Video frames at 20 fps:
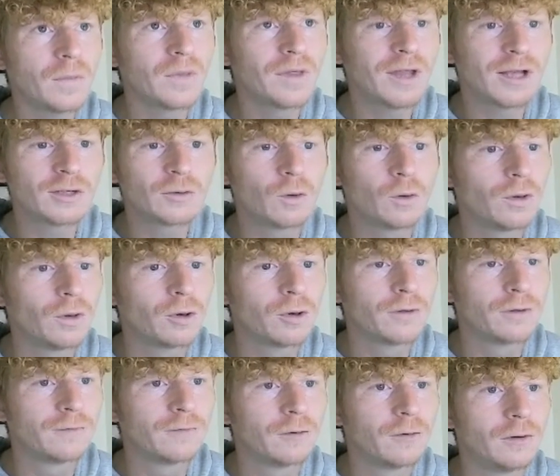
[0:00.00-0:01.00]
That's what we're
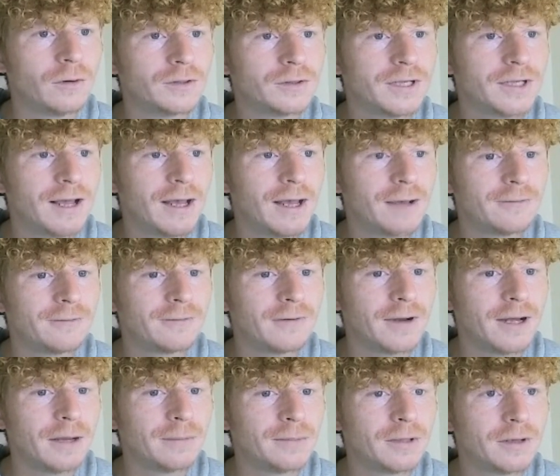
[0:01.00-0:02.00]
looking for, to get him
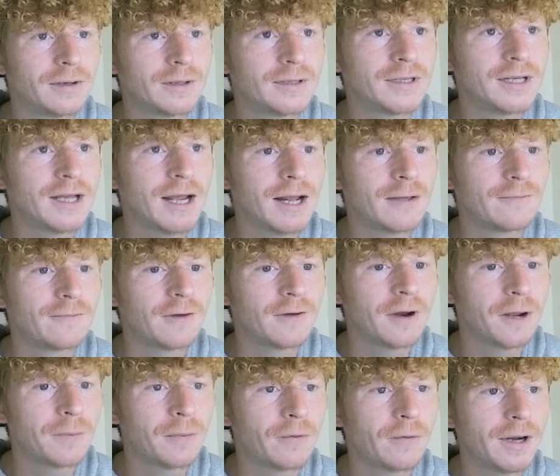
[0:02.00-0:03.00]
flipped to get him
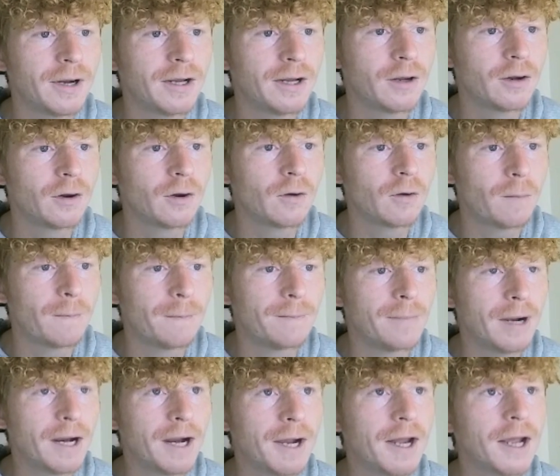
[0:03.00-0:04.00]
flipperino.
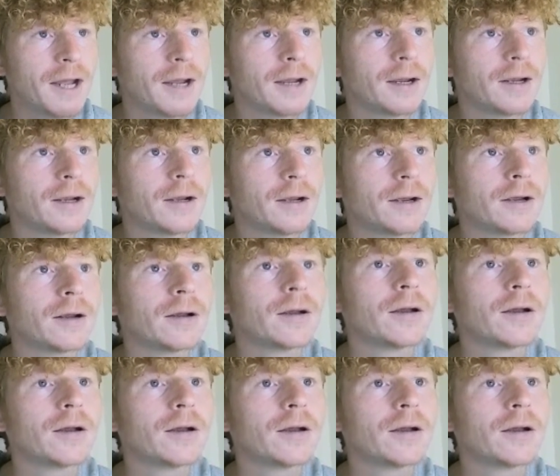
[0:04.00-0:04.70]
ding!